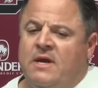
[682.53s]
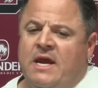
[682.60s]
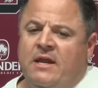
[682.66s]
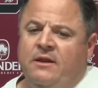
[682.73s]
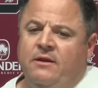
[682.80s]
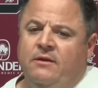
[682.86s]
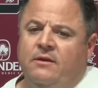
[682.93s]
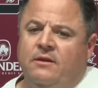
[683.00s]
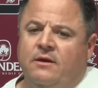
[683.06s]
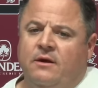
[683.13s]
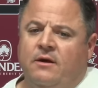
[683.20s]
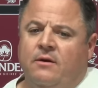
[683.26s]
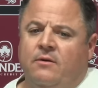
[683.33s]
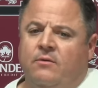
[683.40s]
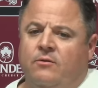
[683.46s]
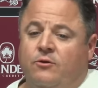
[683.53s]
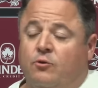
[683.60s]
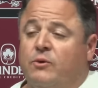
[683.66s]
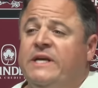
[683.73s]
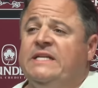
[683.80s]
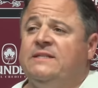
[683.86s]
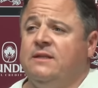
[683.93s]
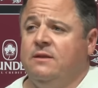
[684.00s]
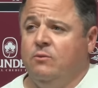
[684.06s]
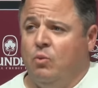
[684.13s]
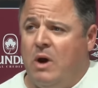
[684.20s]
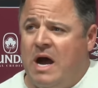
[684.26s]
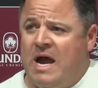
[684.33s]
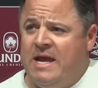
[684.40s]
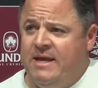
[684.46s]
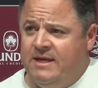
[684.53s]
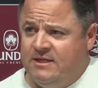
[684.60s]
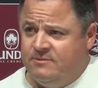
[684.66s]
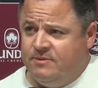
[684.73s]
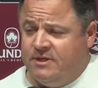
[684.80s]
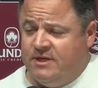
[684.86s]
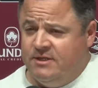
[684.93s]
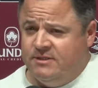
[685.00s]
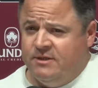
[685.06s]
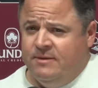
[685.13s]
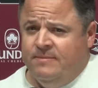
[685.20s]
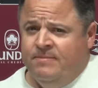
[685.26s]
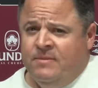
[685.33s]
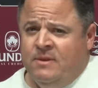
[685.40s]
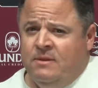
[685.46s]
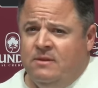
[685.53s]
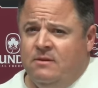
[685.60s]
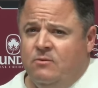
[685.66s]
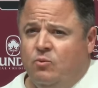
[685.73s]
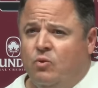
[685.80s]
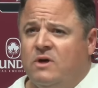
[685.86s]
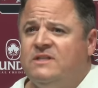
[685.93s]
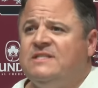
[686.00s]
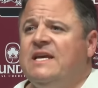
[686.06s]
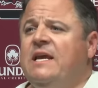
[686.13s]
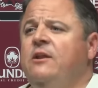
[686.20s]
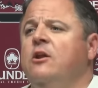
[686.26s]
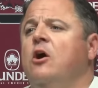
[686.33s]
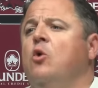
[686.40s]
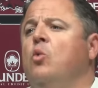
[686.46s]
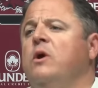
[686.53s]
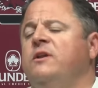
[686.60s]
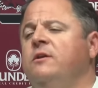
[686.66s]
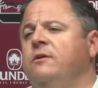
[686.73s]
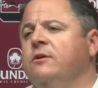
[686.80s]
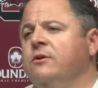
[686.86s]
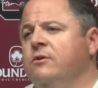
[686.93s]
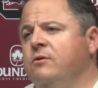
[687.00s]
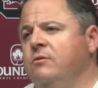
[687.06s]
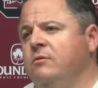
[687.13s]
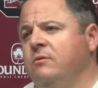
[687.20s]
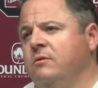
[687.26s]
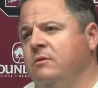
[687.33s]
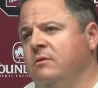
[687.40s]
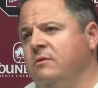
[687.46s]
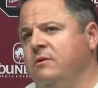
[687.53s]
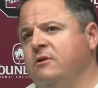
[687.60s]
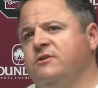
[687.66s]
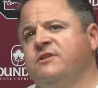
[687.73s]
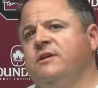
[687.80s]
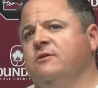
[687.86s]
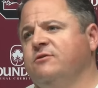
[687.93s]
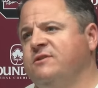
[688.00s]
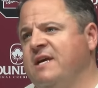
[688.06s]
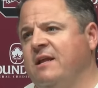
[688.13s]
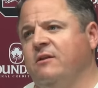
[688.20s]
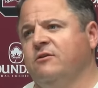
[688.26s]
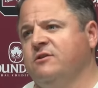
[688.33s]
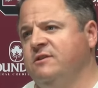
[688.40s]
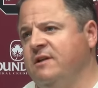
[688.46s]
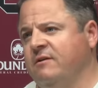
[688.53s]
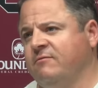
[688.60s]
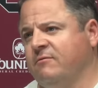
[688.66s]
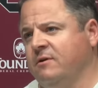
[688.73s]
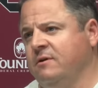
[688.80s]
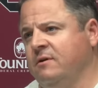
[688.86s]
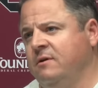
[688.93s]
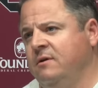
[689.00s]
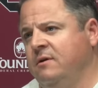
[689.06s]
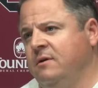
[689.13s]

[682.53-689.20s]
And the reason why is because once they know what to do, their skill set looks different.